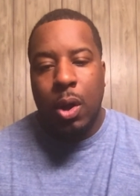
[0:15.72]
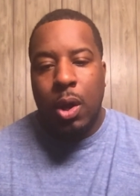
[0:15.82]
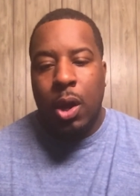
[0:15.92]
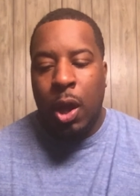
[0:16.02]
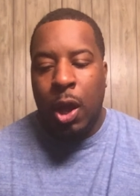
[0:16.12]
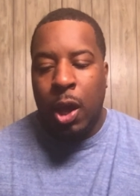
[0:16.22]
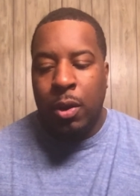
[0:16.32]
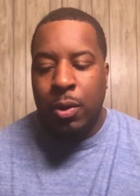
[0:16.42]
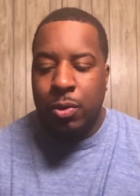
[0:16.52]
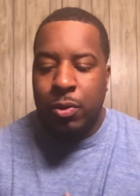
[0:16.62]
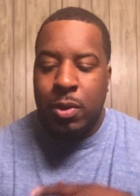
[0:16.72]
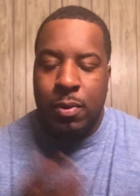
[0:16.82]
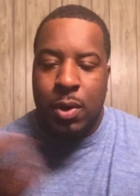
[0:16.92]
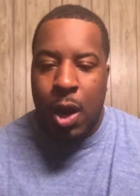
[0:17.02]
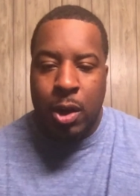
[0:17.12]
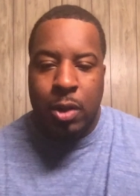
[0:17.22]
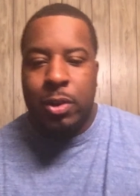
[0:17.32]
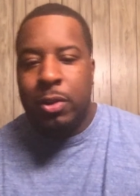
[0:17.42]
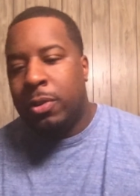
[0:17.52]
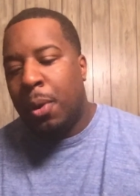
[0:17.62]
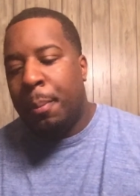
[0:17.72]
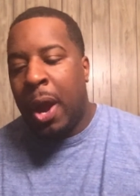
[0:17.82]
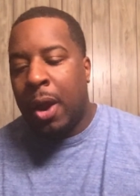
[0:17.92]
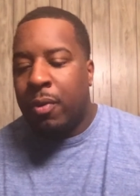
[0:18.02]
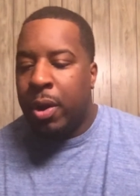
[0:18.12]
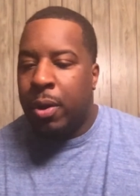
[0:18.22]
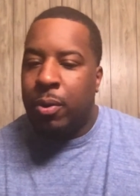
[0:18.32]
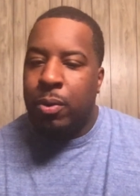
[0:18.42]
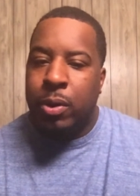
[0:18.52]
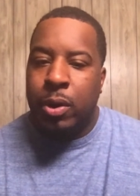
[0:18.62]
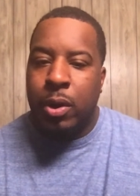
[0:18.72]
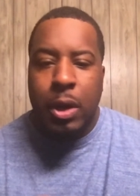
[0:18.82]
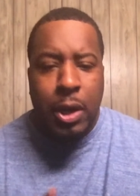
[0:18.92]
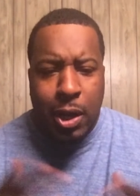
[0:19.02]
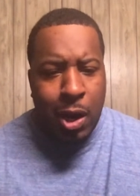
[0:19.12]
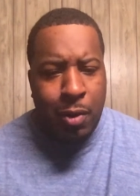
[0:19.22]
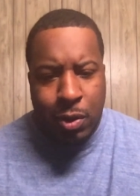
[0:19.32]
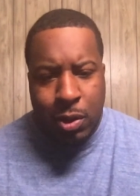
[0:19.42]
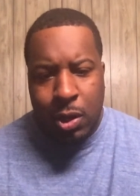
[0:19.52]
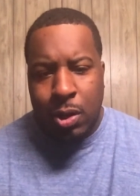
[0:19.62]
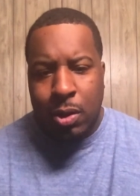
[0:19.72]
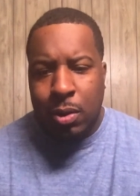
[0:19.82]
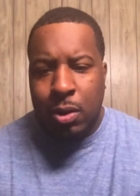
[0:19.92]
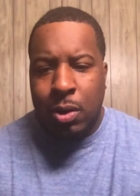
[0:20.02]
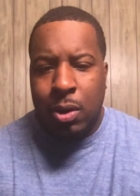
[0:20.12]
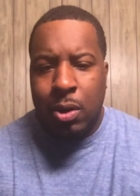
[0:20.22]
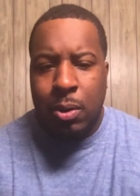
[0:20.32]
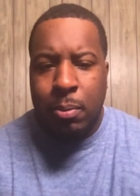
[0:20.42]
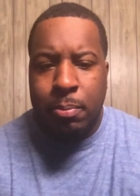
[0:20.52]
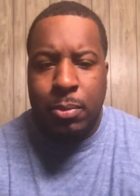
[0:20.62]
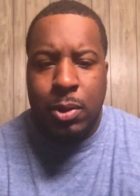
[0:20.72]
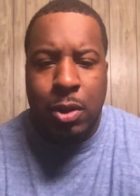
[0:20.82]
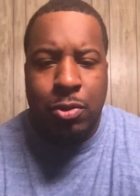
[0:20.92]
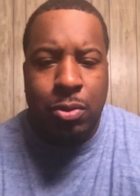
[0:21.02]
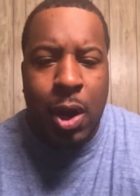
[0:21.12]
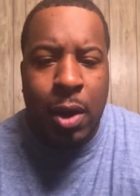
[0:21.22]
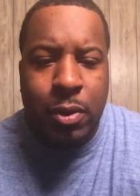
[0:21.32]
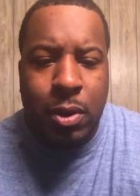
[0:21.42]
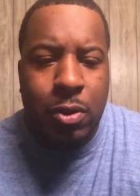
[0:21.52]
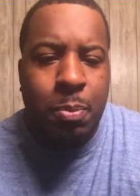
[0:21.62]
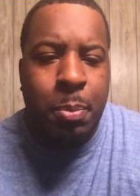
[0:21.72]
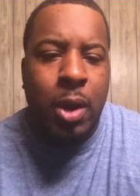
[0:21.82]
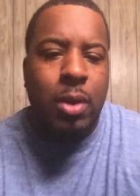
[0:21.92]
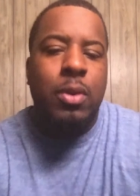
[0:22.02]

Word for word: and you know just give a kind of detailed background on everything um, that you guys can expect.